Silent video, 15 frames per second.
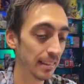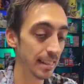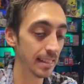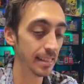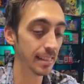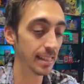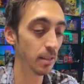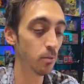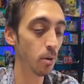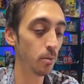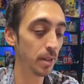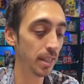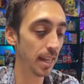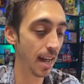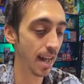Let's see what we
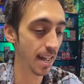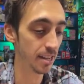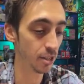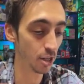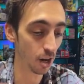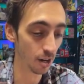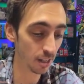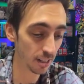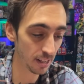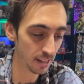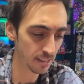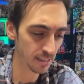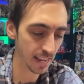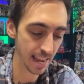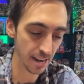got.
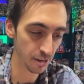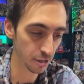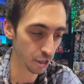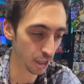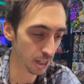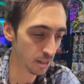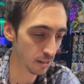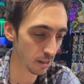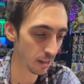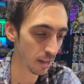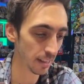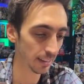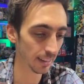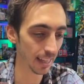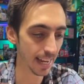Darkness Energy,
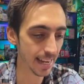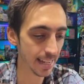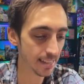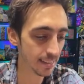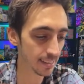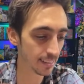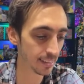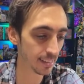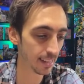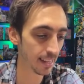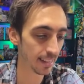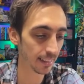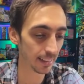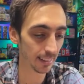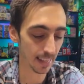Lance,
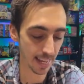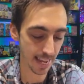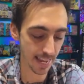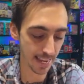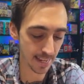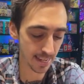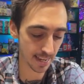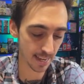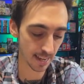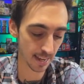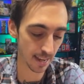Clang,